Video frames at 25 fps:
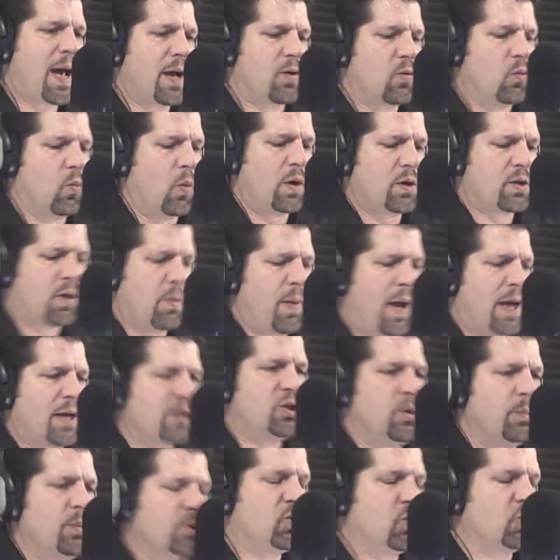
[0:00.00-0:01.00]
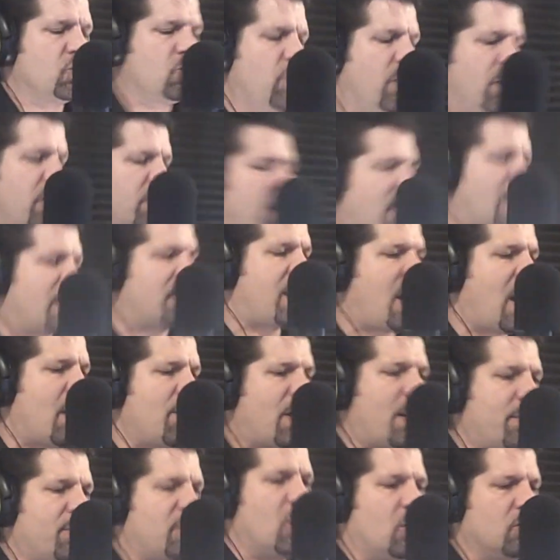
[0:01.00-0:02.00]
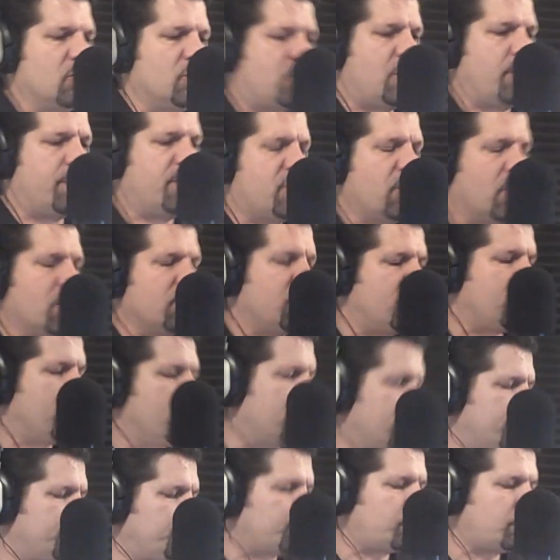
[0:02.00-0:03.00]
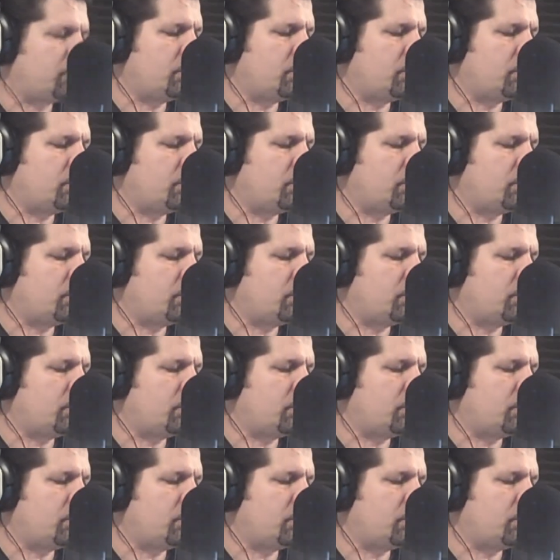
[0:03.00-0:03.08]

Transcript: back. Welcome back. JimmyChurchRadio.com. I'm your host, Jimmy Church.